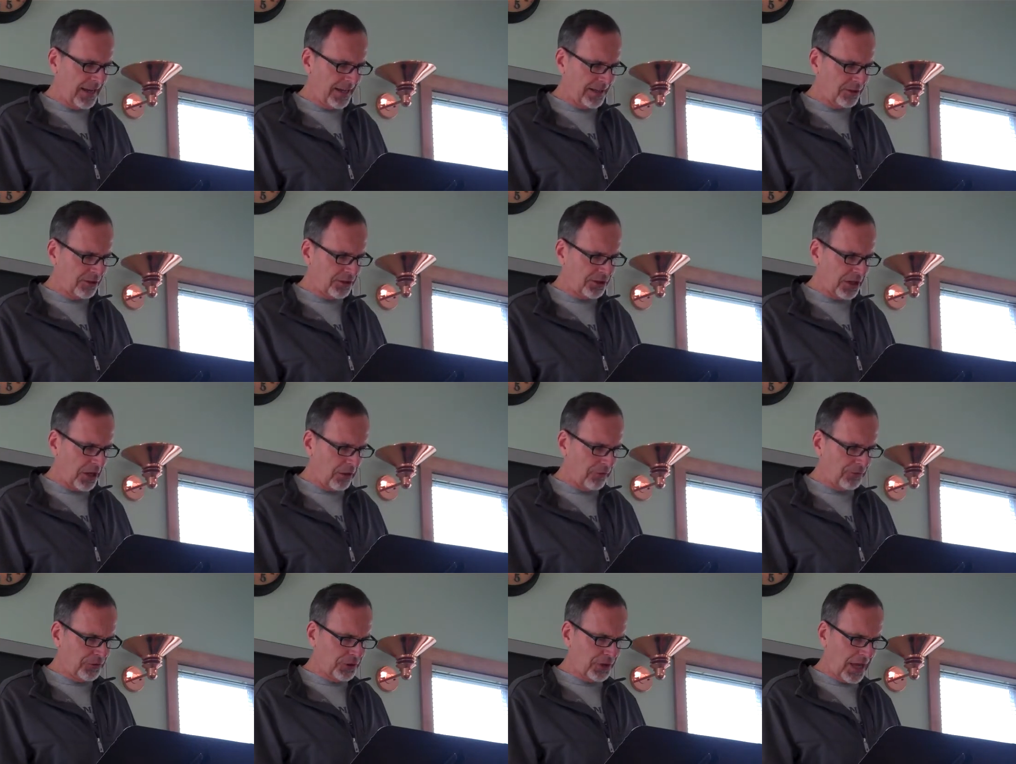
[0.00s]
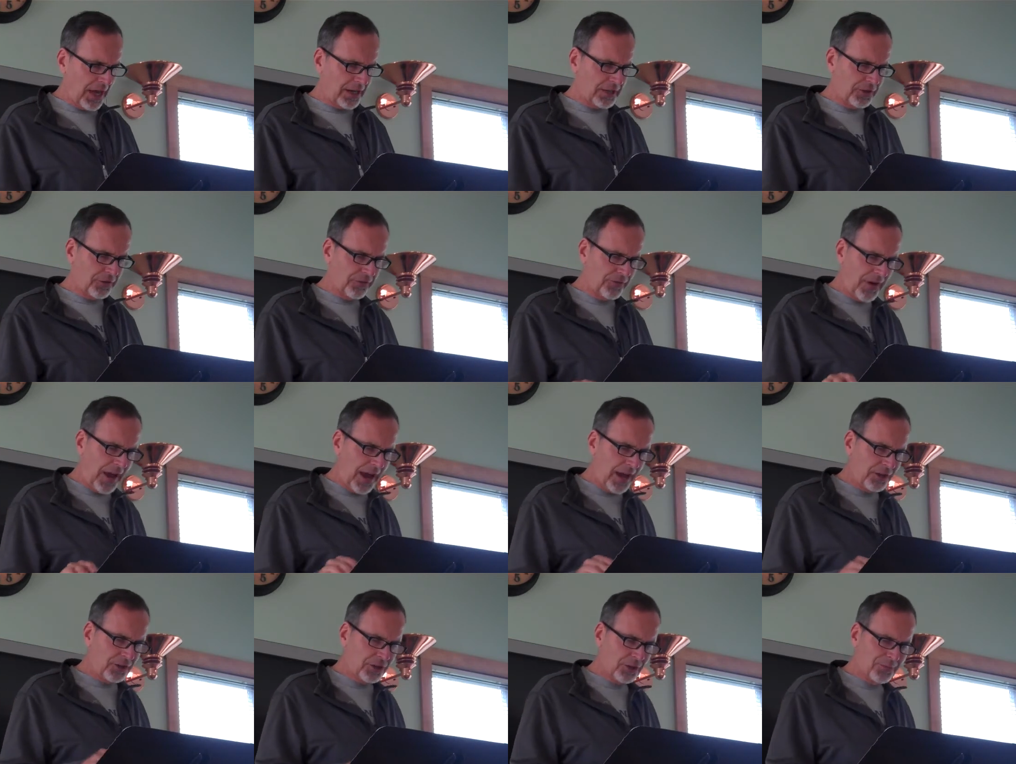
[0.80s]
and
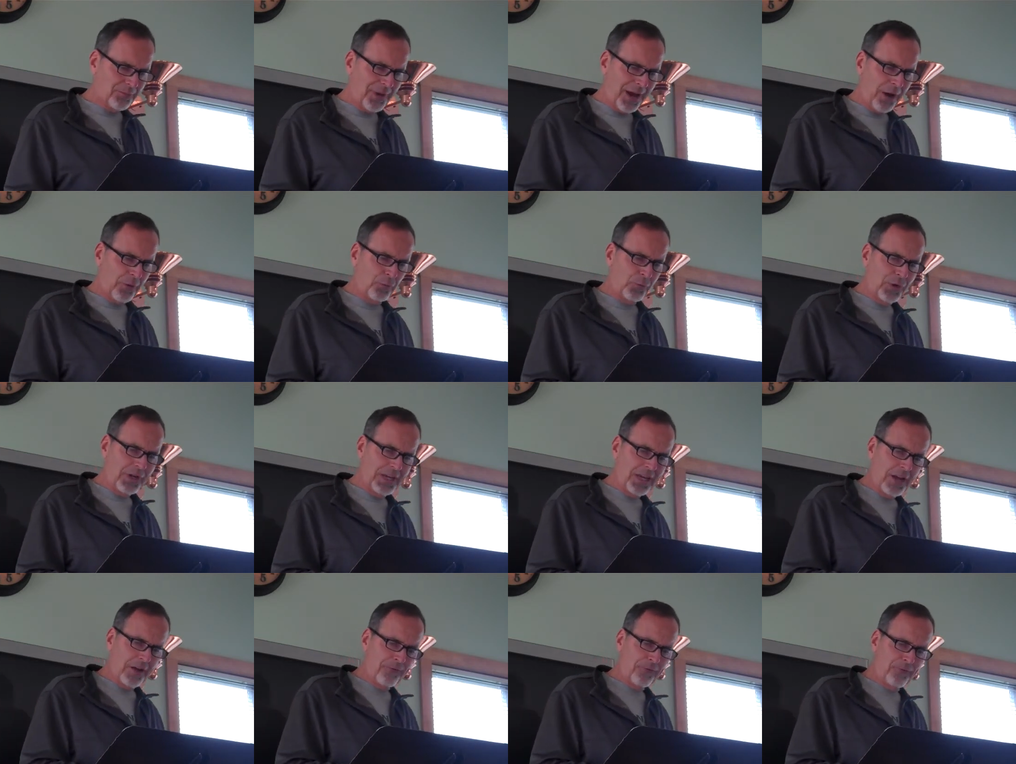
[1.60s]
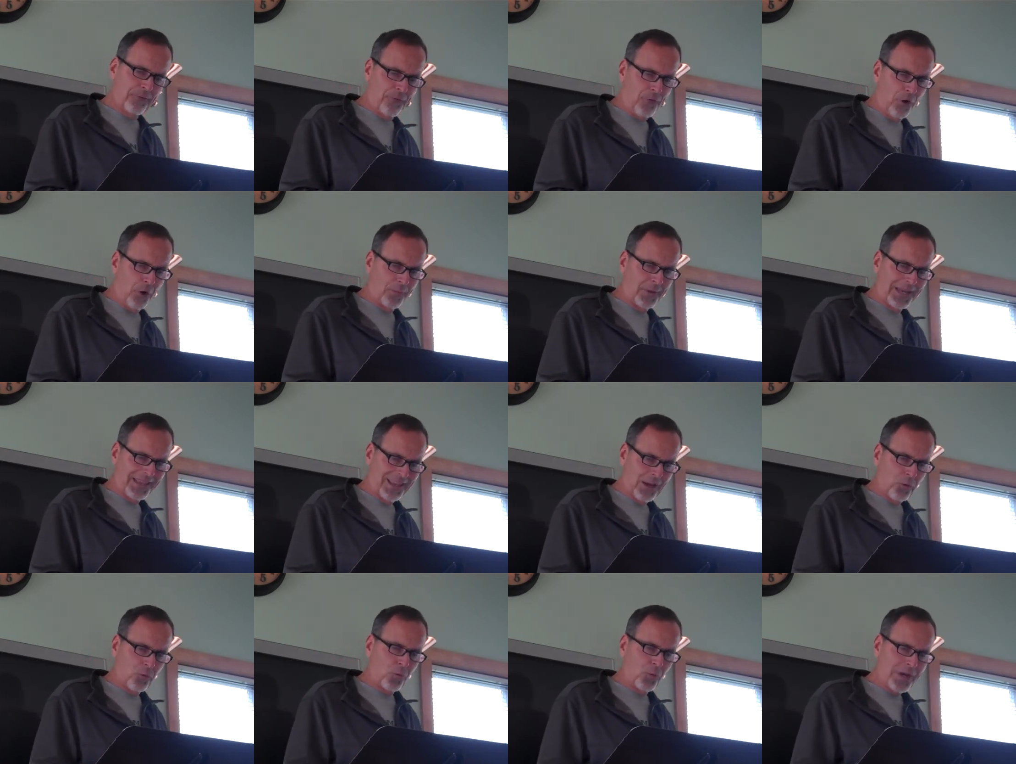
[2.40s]
self-satisfaction by reaffirming
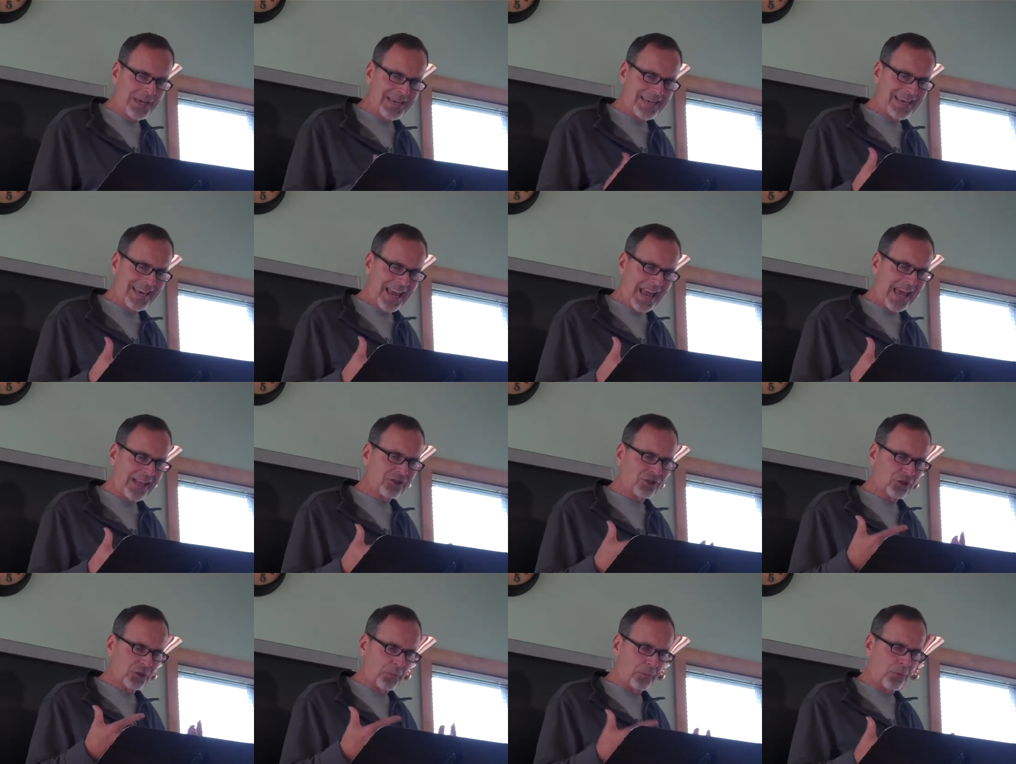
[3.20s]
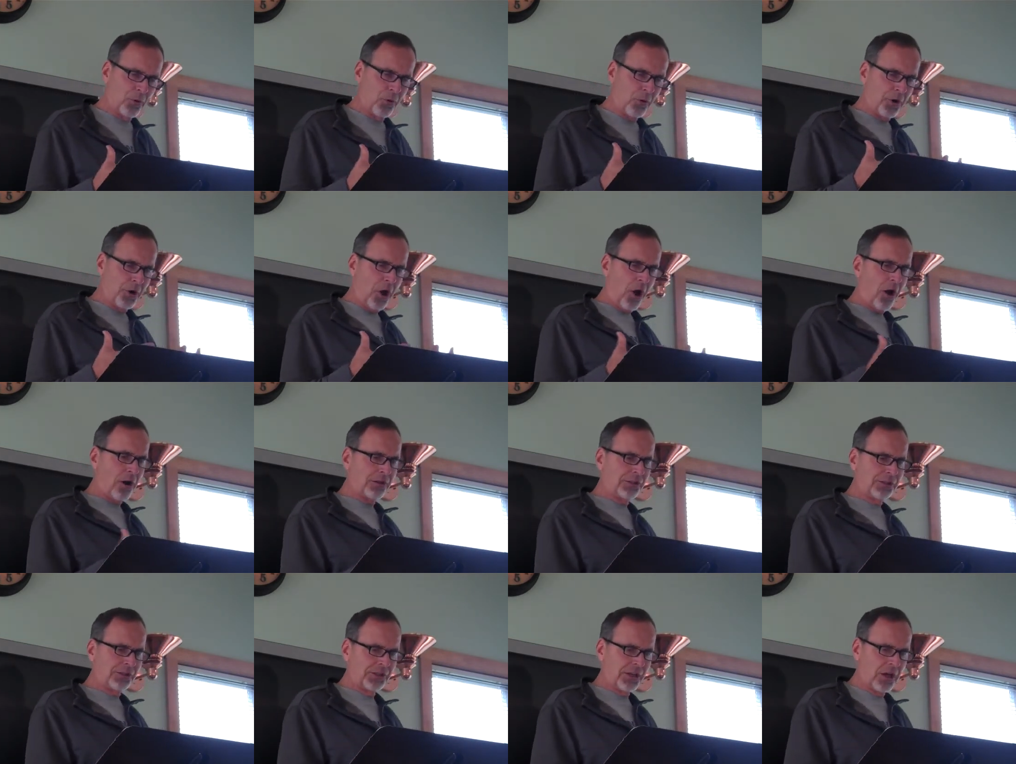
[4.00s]
that we can support
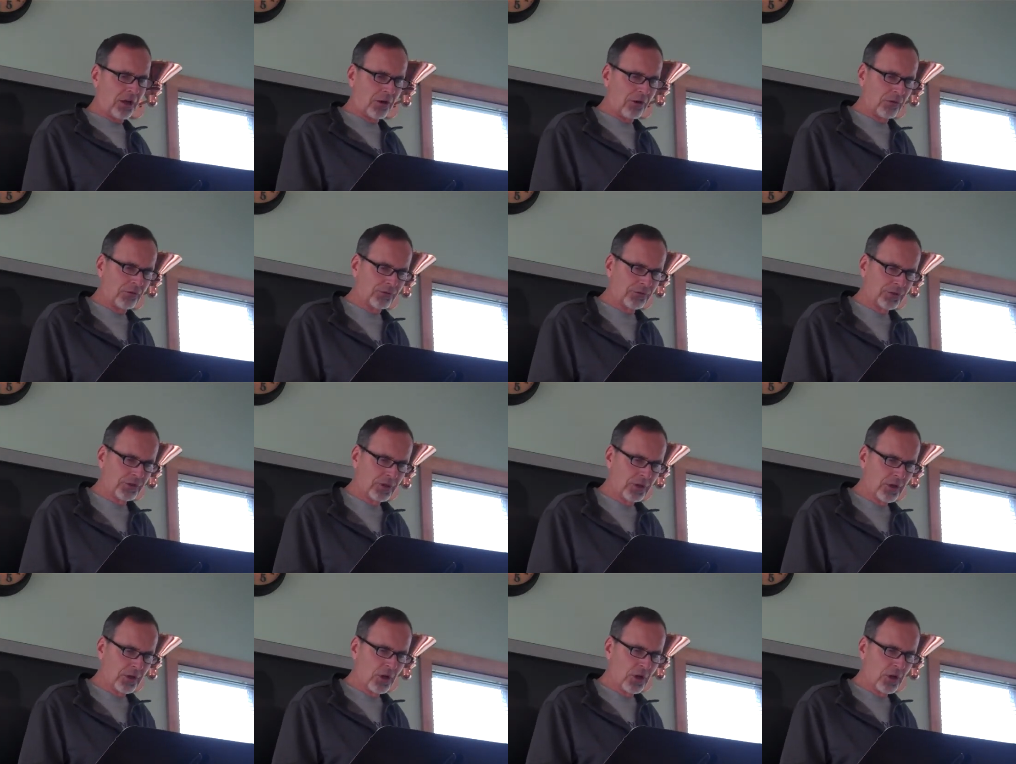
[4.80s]
ourselves.